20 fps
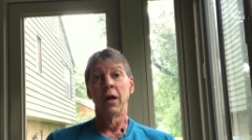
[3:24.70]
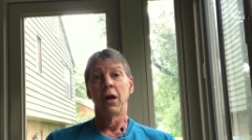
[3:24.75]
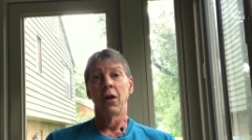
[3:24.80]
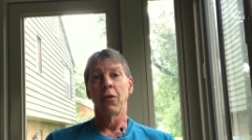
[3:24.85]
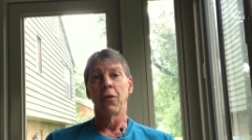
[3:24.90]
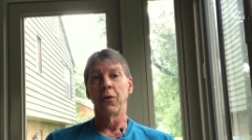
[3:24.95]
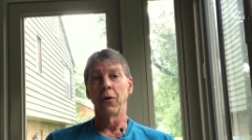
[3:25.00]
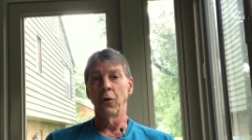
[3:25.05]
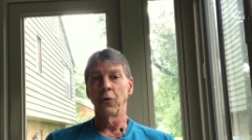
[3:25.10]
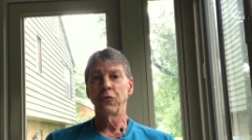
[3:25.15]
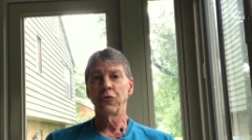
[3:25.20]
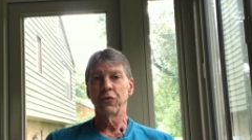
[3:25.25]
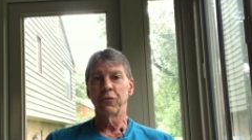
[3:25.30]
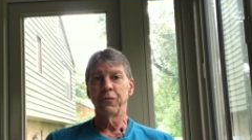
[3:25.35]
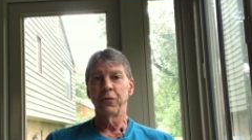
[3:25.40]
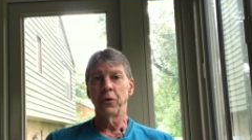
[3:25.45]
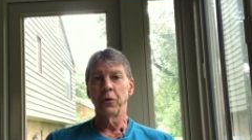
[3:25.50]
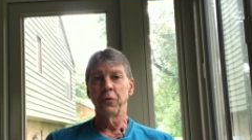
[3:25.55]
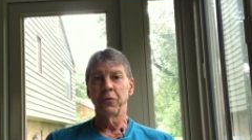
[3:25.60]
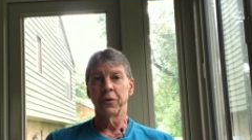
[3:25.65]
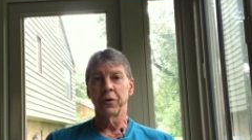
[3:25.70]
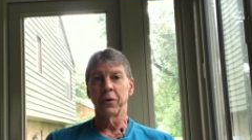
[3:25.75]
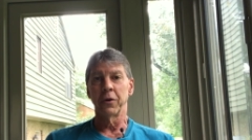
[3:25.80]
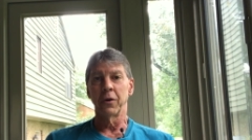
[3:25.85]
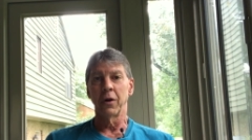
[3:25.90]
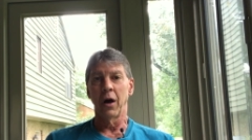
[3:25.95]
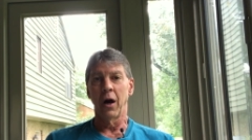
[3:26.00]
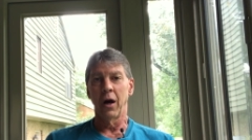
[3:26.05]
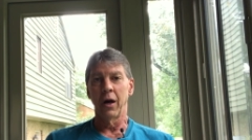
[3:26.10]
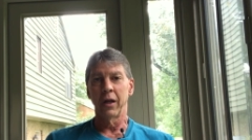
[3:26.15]
Those of you that
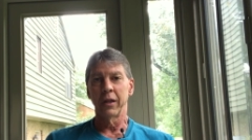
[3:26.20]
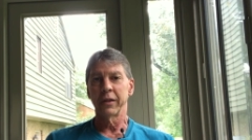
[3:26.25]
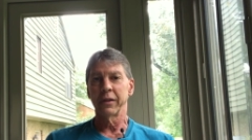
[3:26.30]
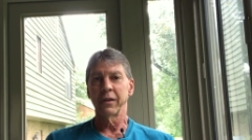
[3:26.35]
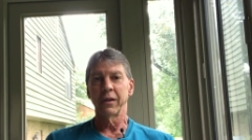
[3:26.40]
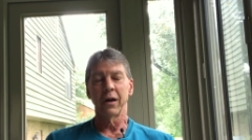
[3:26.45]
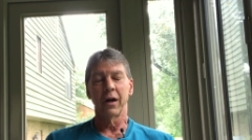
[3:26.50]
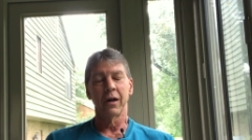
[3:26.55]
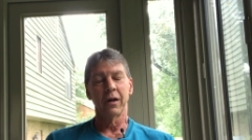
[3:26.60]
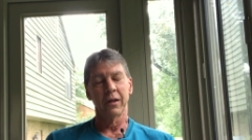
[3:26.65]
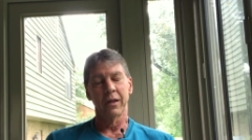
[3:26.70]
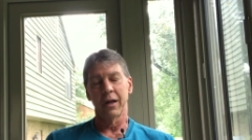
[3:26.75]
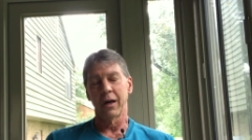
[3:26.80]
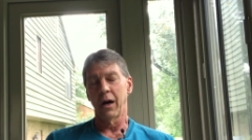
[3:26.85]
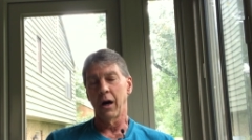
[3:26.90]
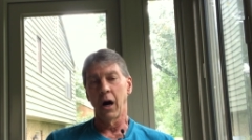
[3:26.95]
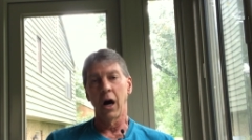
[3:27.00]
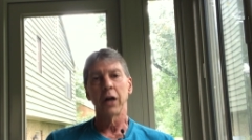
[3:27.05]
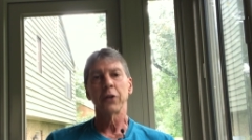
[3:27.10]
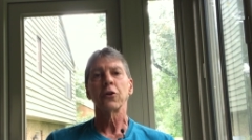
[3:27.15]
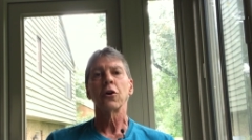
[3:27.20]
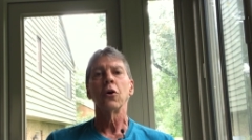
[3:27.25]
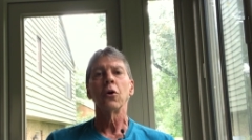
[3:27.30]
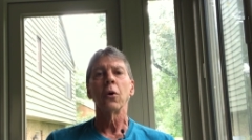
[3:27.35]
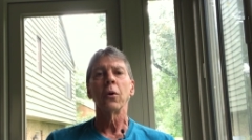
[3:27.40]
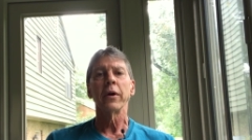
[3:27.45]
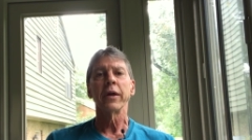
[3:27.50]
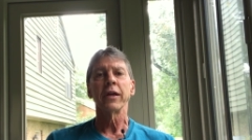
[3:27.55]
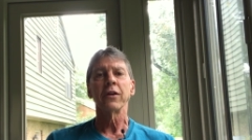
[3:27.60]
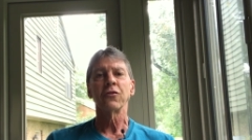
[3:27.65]
are on uh,
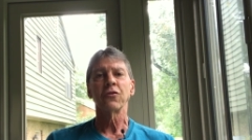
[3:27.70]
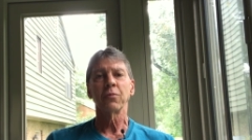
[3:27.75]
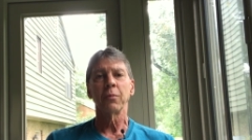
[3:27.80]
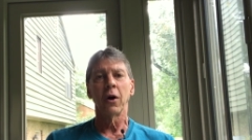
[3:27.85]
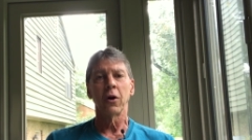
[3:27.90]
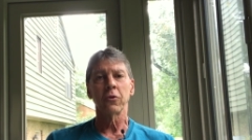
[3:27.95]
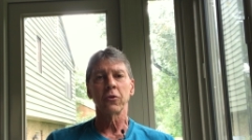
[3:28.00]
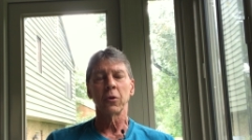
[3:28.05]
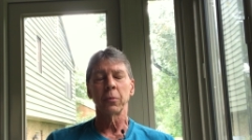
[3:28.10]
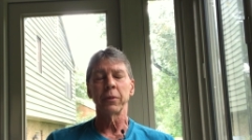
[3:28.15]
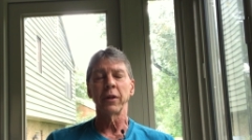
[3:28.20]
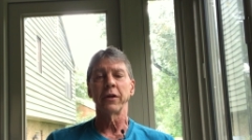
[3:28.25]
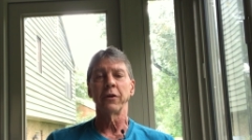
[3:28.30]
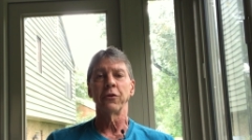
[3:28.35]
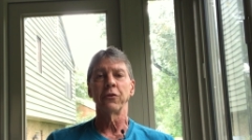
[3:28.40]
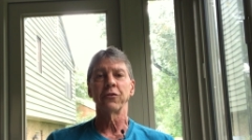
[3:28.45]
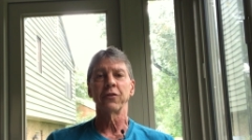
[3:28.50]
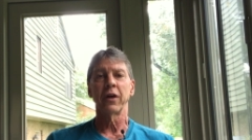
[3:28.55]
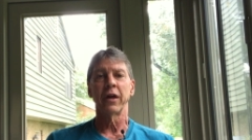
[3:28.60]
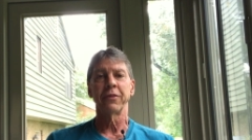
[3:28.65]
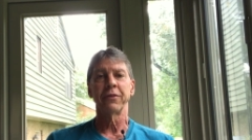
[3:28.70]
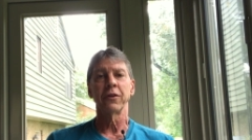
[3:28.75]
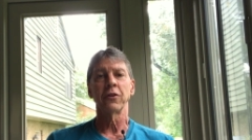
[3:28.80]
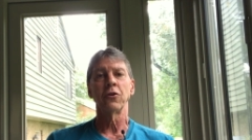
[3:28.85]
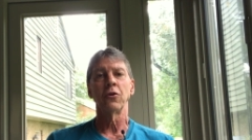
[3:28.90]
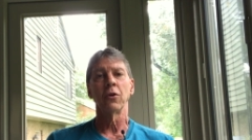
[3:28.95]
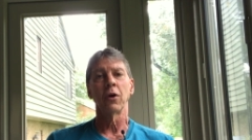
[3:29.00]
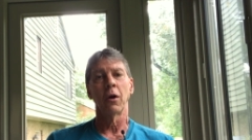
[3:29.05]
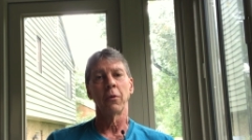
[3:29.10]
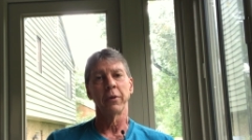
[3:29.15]
ongoing small group leaders, I think
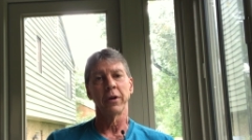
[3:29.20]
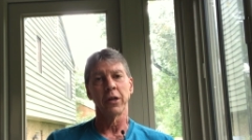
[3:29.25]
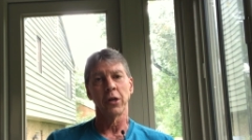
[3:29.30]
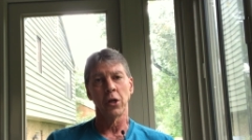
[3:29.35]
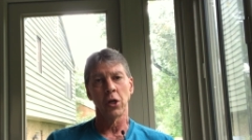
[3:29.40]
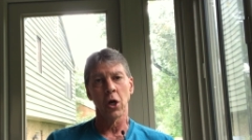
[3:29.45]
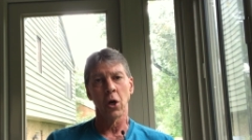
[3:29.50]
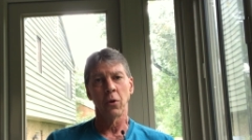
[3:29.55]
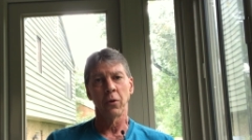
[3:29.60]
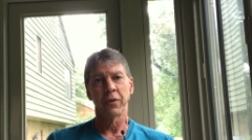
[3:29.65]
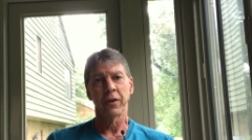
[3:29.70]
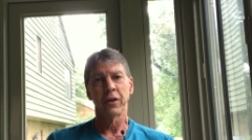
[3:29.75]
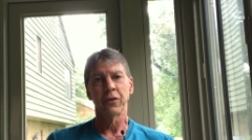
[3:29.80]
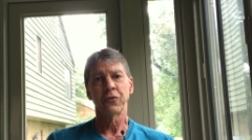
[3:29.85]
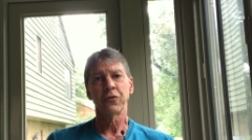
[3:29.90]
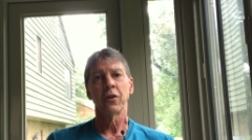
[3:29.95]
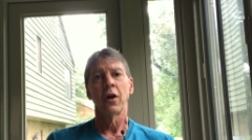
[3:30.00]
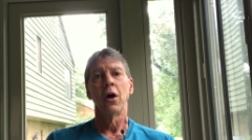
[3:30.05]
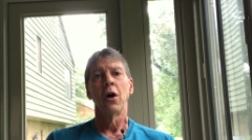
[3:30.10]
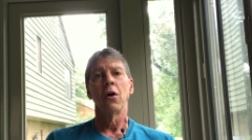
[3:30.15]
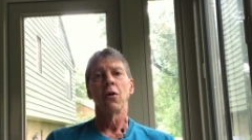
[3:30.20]
you already know this.